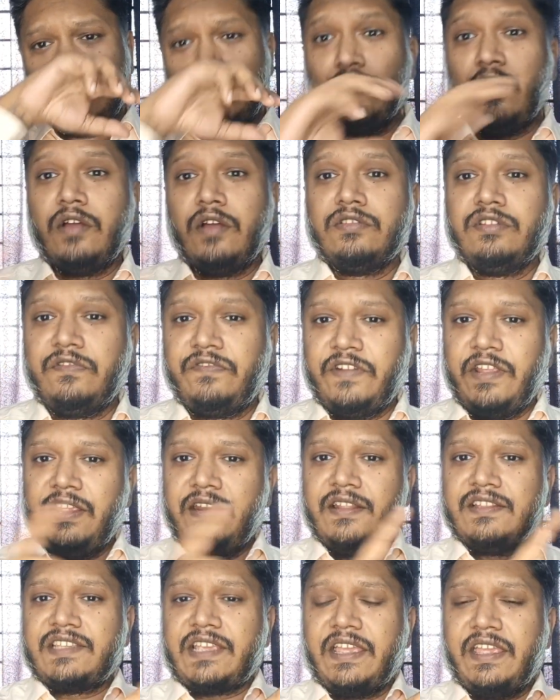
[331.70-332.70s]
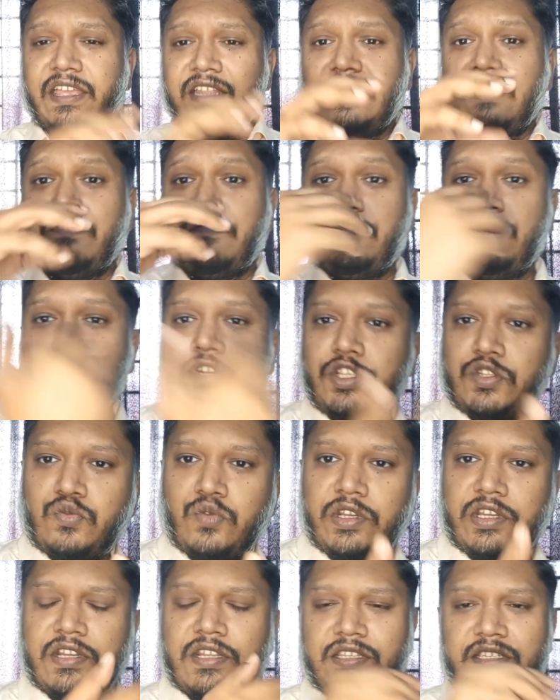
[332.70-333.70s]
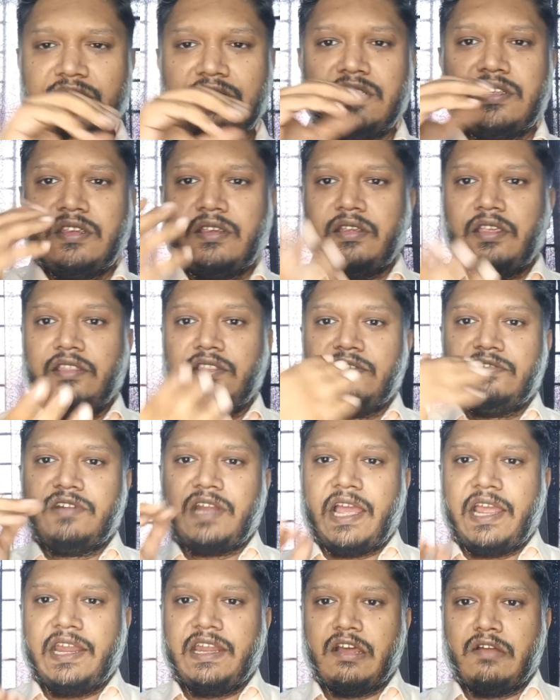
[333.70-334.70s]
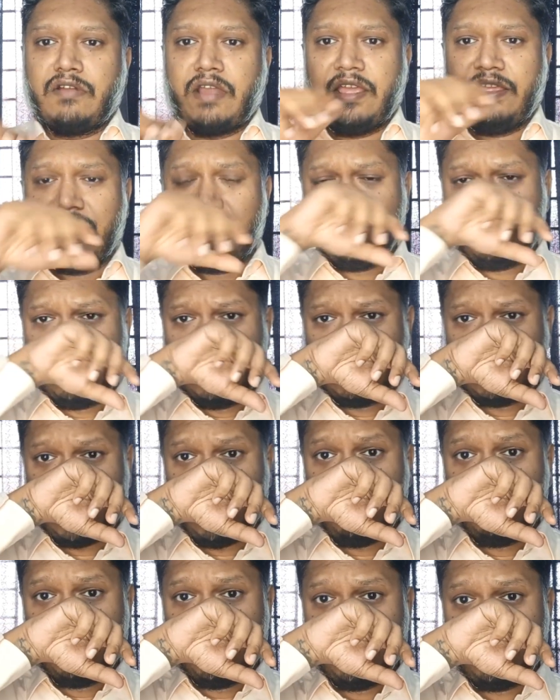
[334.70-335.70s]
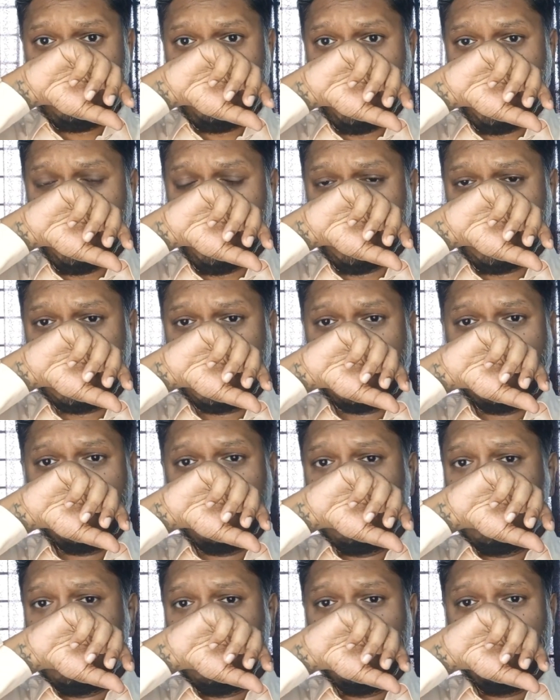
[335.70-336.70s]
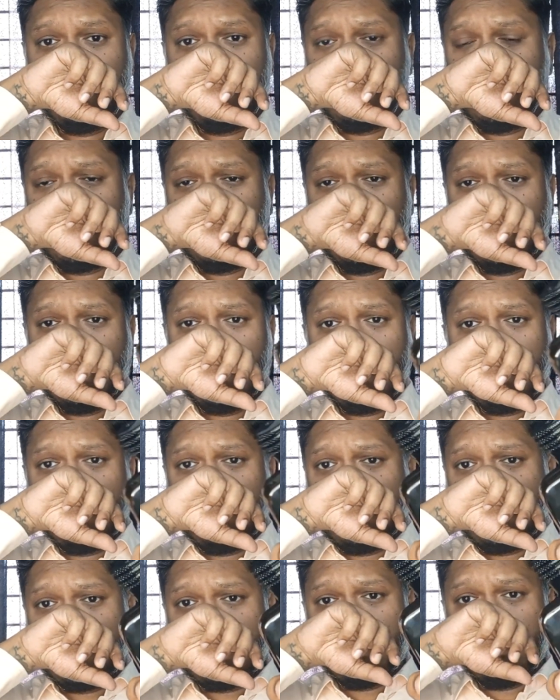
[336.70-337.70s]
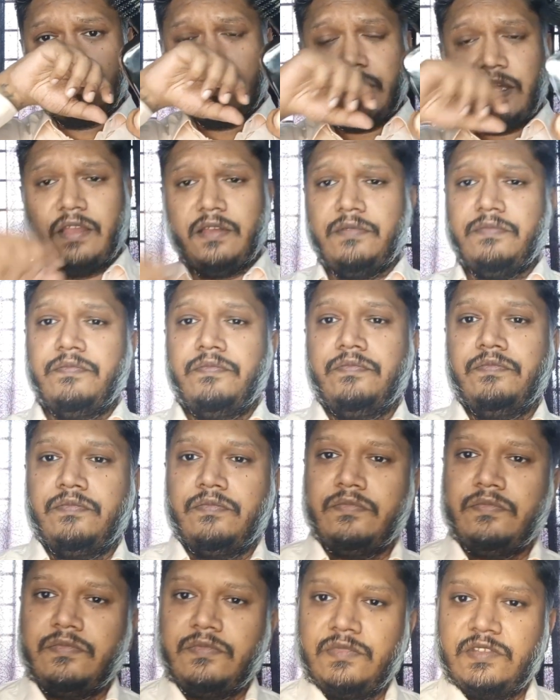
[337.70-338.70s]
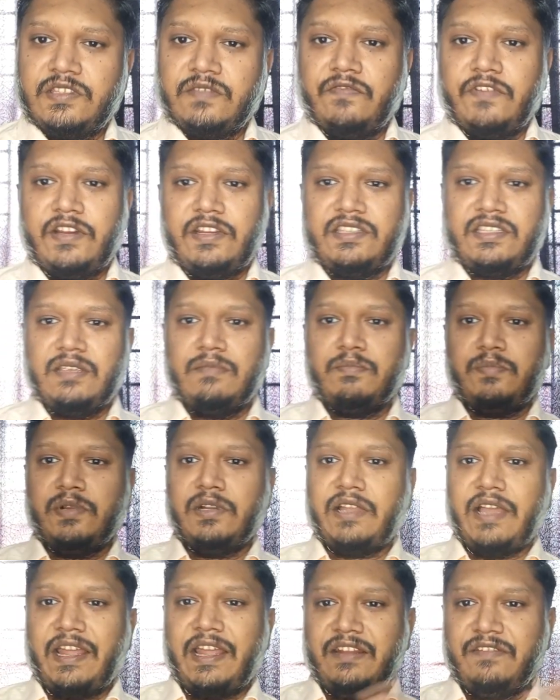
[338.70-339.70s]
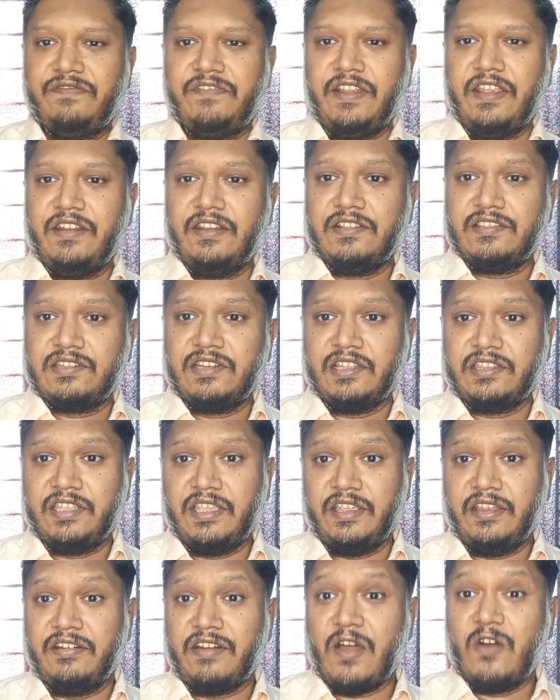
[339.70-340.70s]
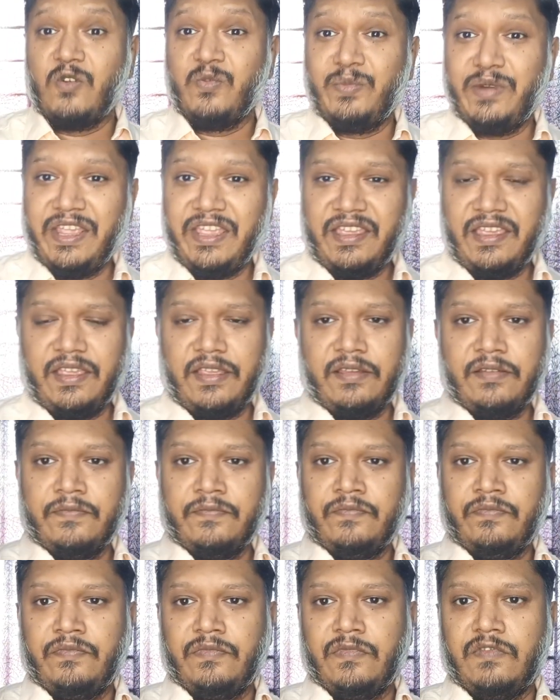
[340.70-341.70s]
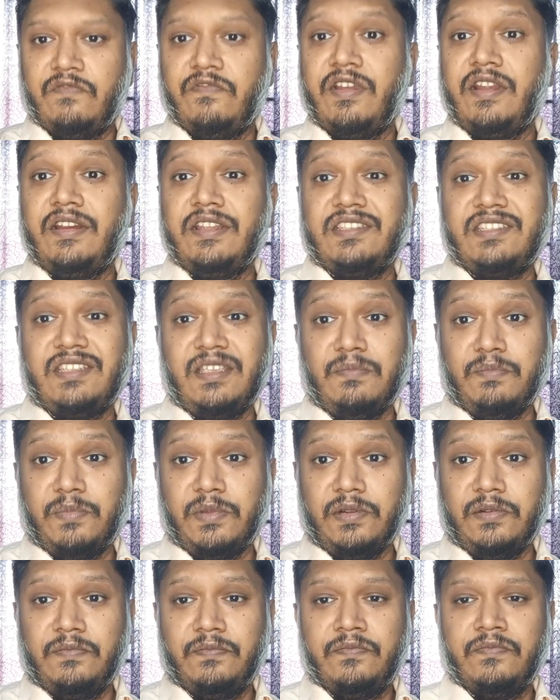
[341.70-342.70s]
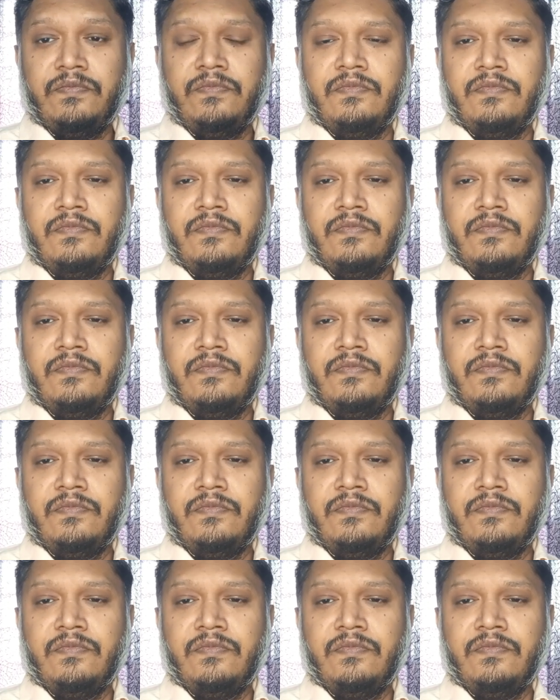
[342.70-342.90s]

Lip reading: Throughout the fragrance, I get the fruity sweetness. In the dry down, I get this ambery sweetness. So yeah, it's very simple kind of fragrance, nothing groundbreaking, very simple.